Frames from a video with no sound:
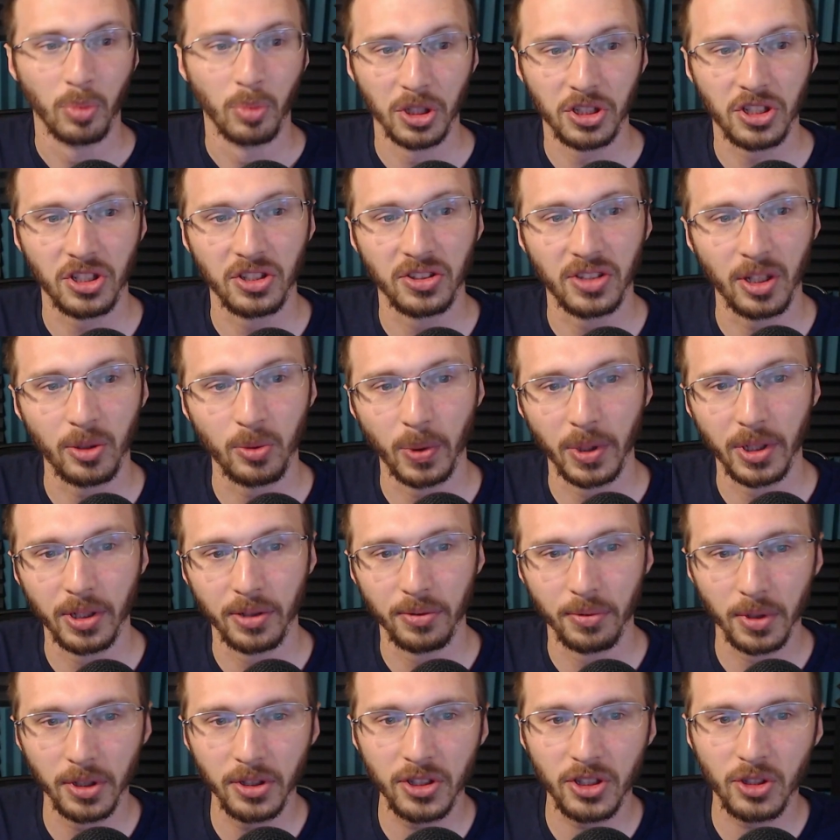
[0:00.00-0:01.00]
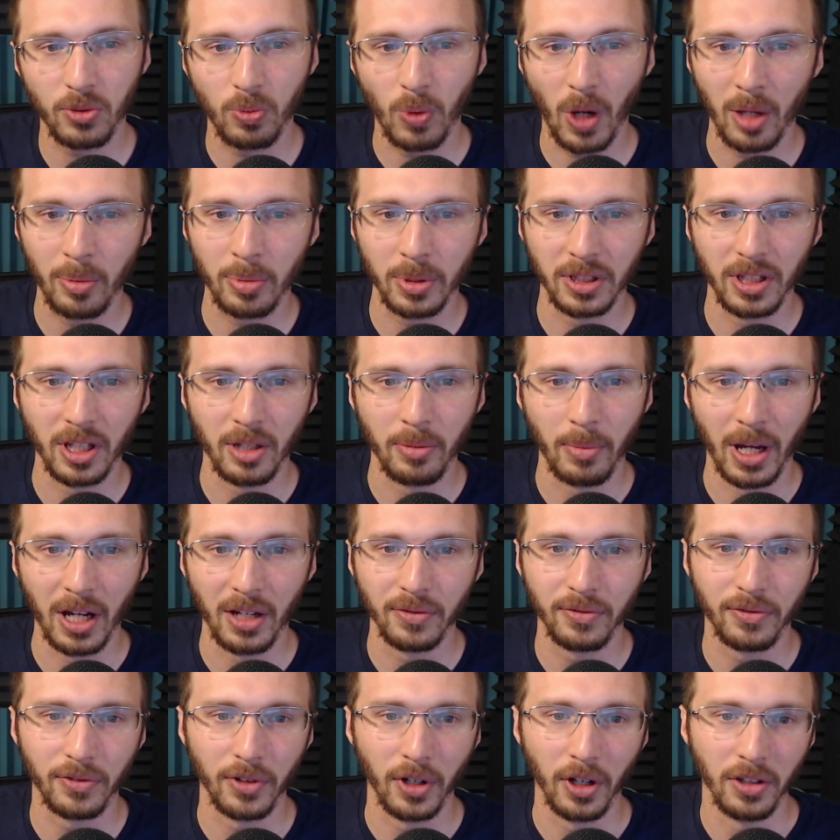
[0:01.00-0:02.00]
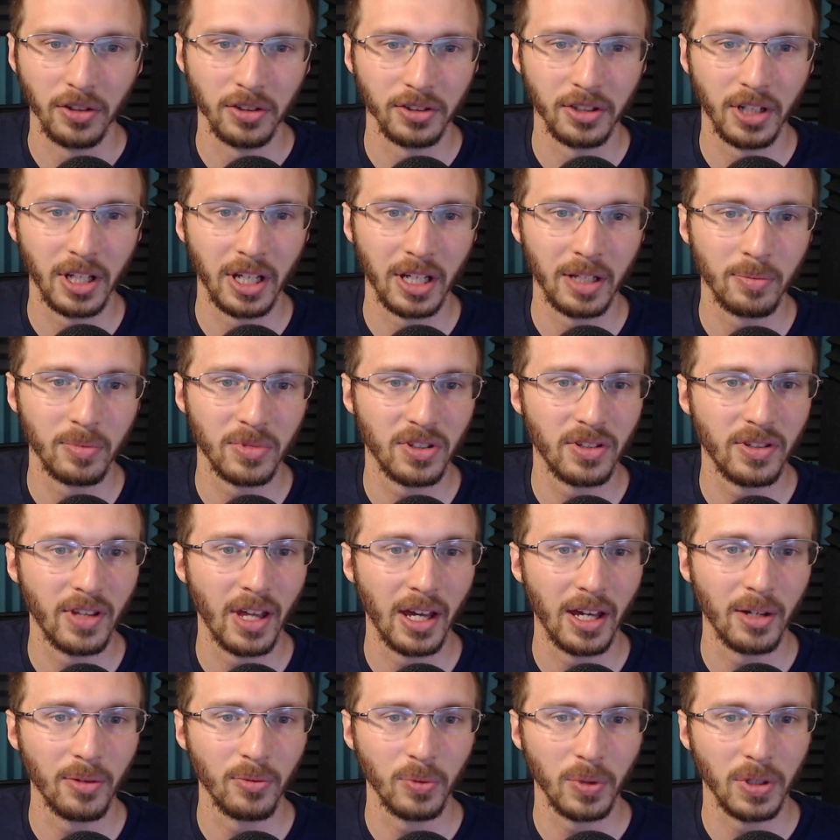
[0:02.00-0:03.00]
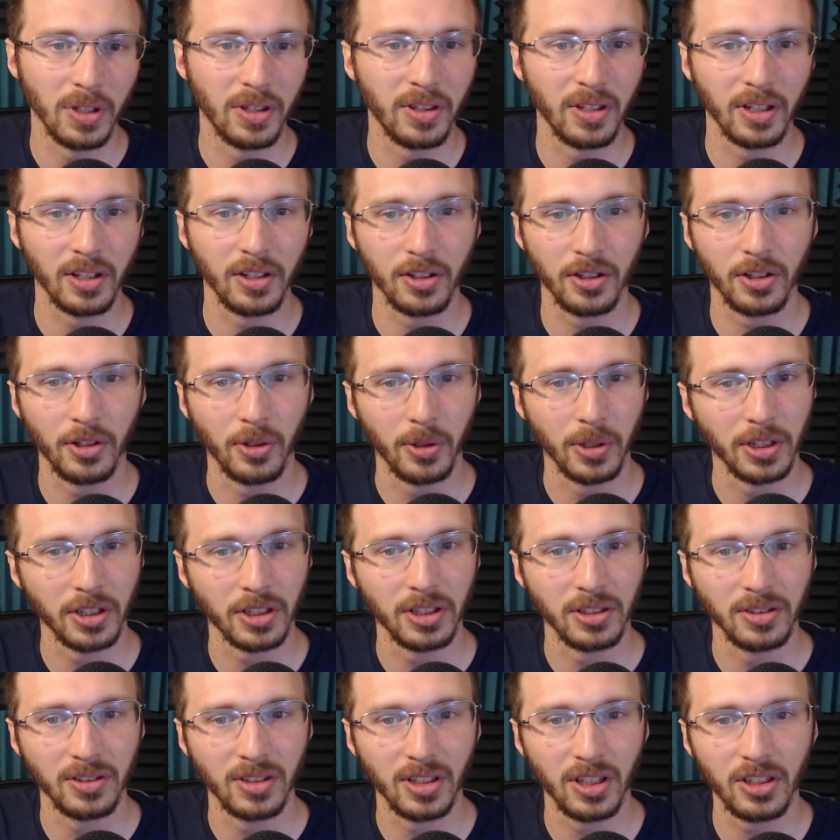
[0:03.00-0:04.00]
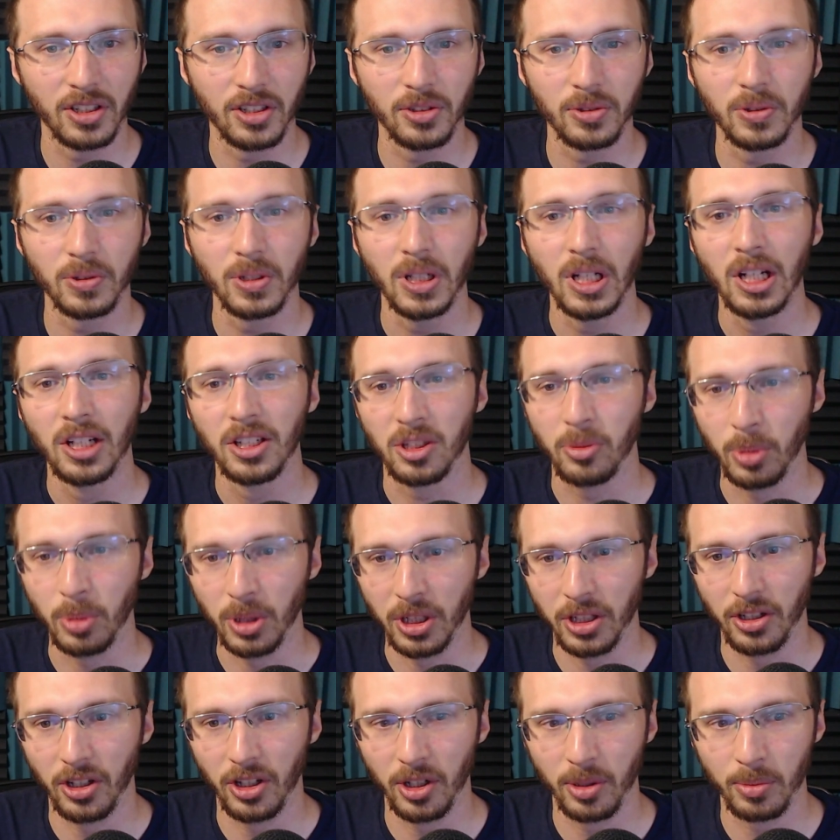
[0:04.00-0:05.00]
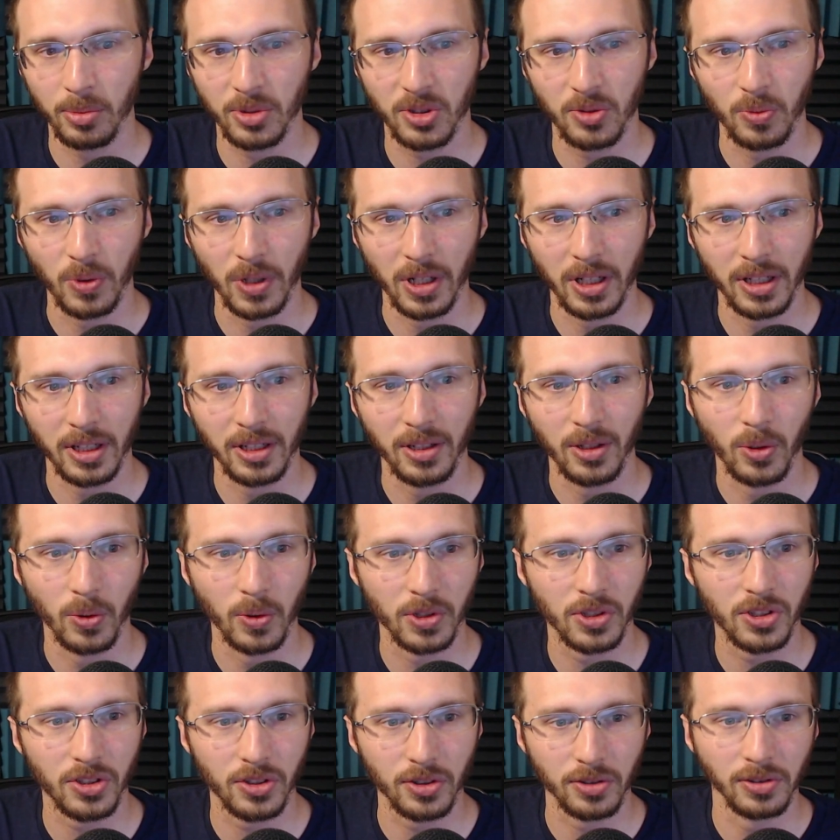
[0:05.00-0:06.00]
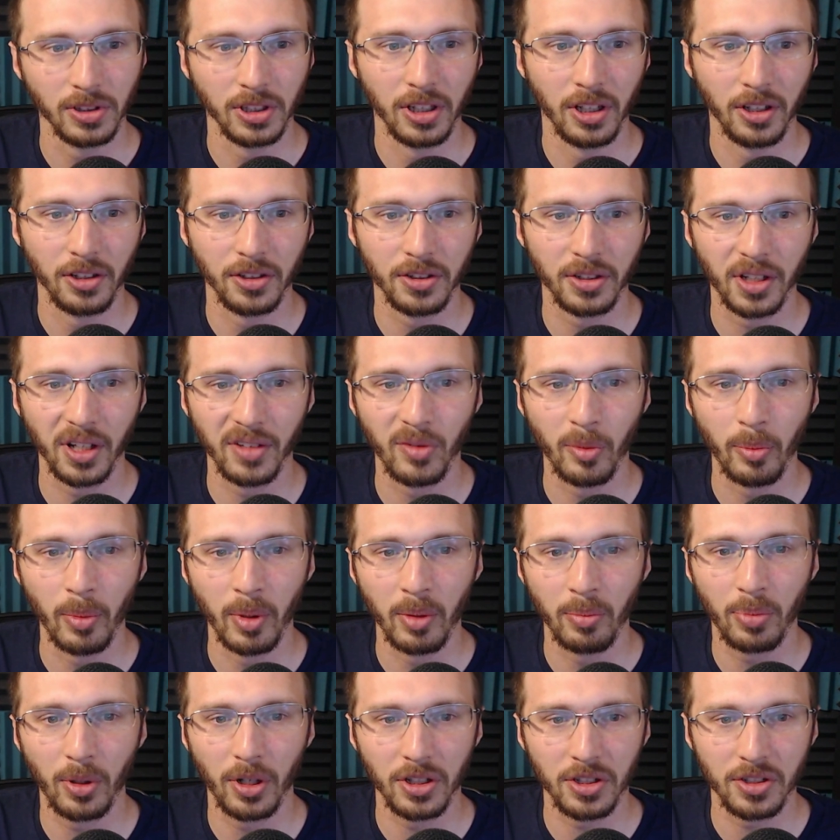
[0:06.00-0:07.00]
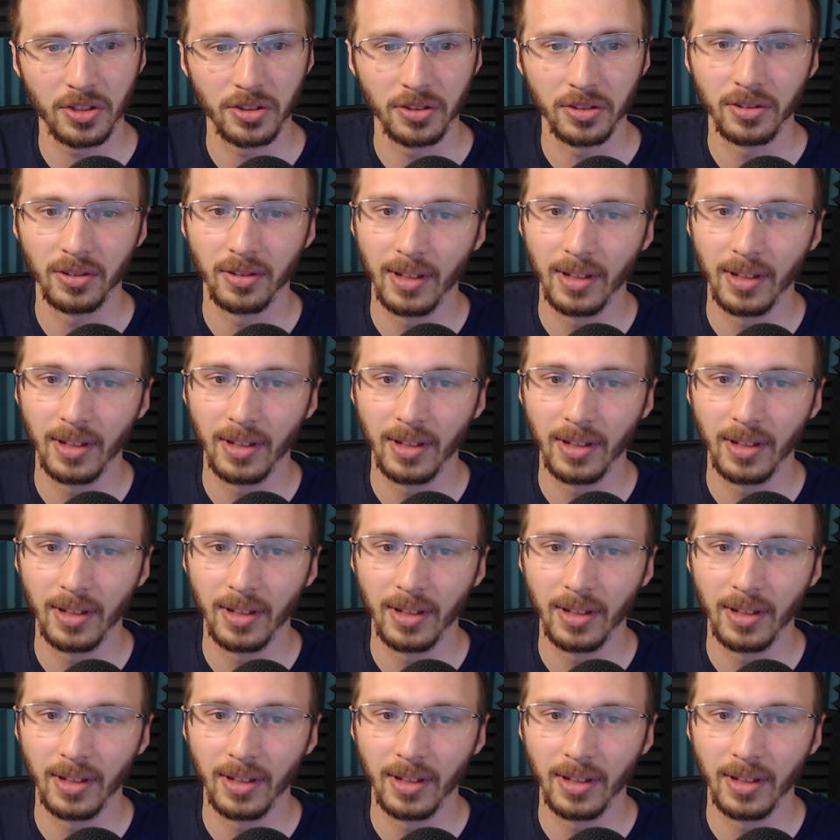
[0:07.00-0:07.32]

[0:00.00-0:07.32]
But she said, we are really swapping them out for other names that we think are going to continue to be in harm's way or certainly under government pressure,